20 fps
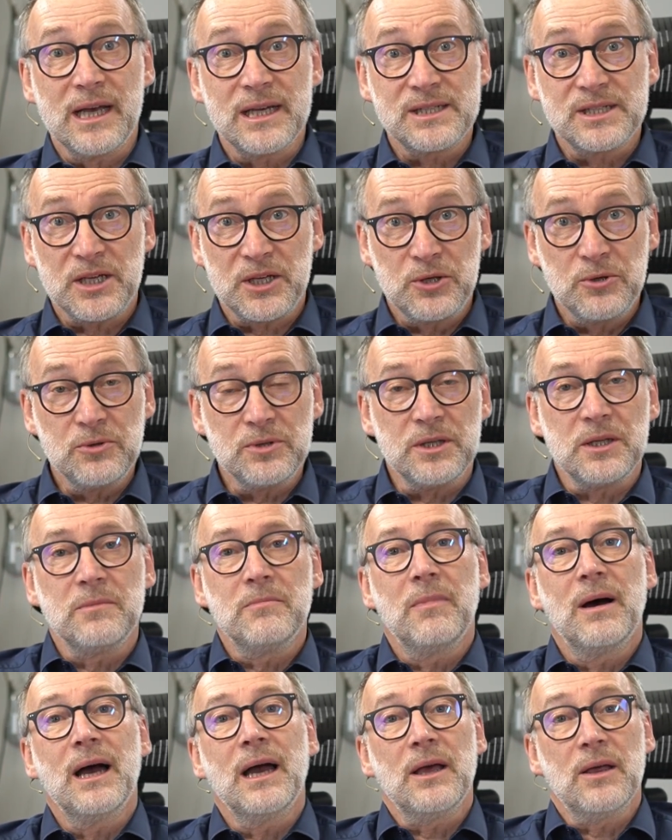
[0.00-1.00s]

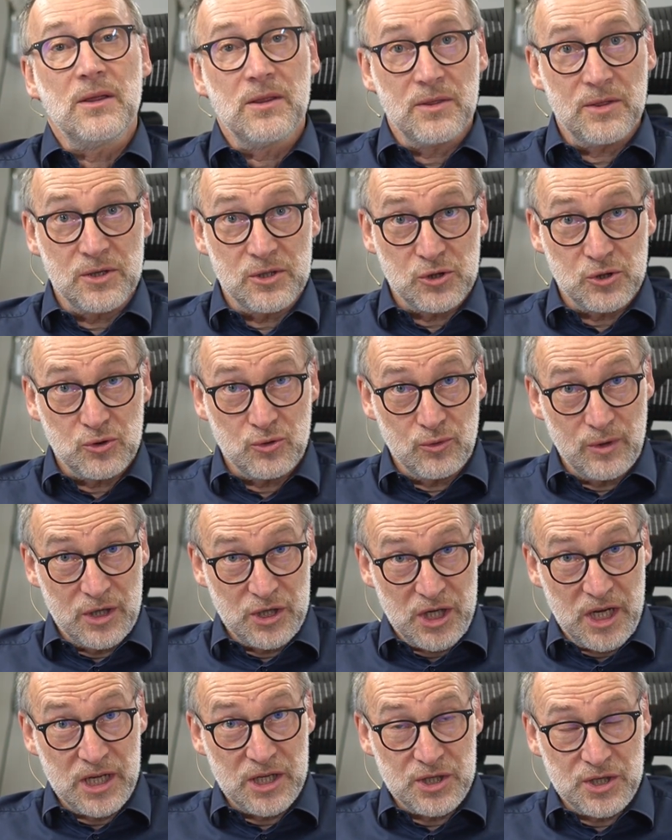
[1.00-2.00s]
executed by the
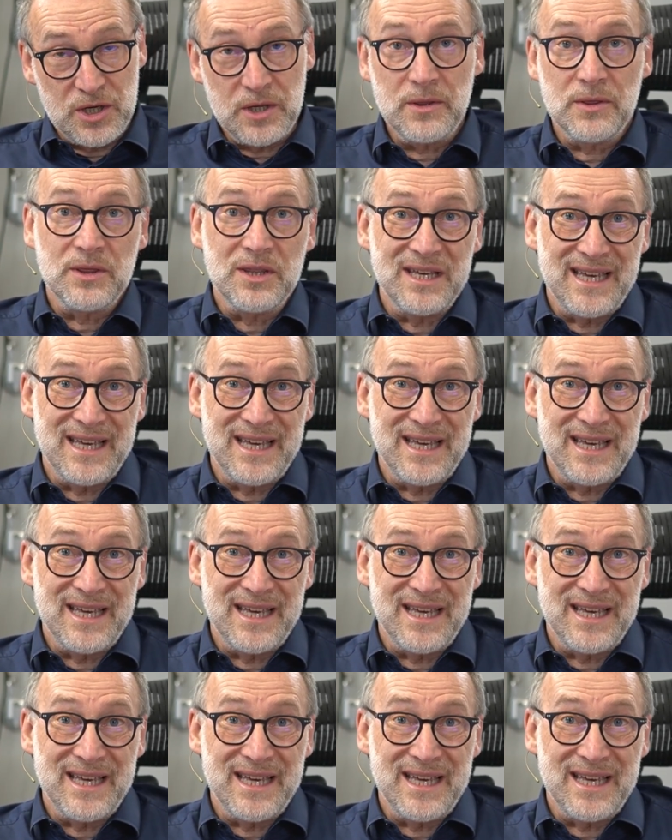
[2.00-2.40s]
storage engine,